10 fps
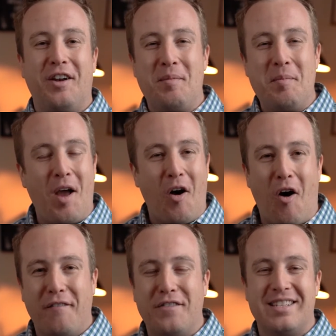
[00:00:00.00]
I'm in my
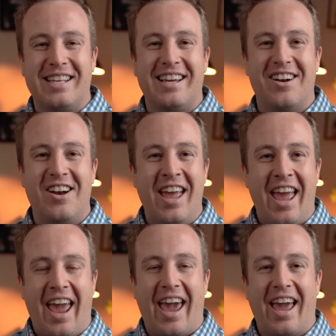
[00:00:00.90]
office here,
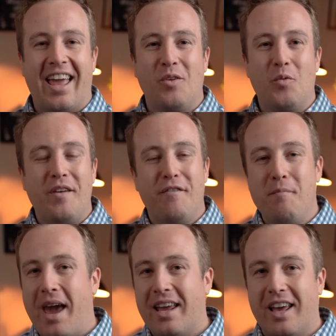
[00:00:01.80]
and we've
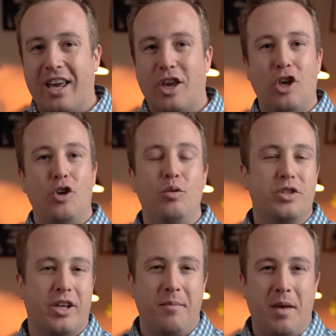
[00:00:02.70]
made a
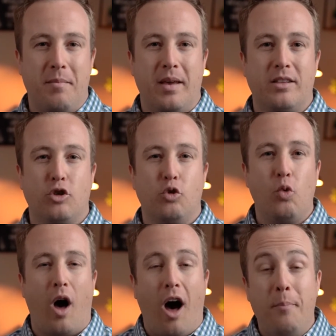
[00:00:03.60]
huge commitment
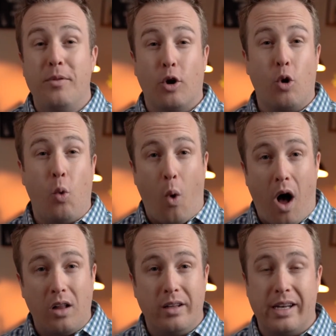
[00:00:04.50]
to up the
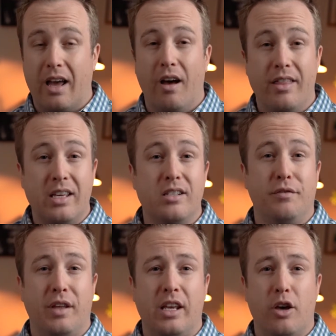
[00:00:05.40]
quality of these
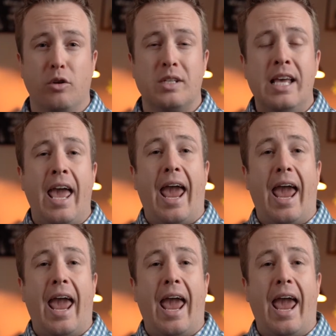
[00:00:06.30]
videos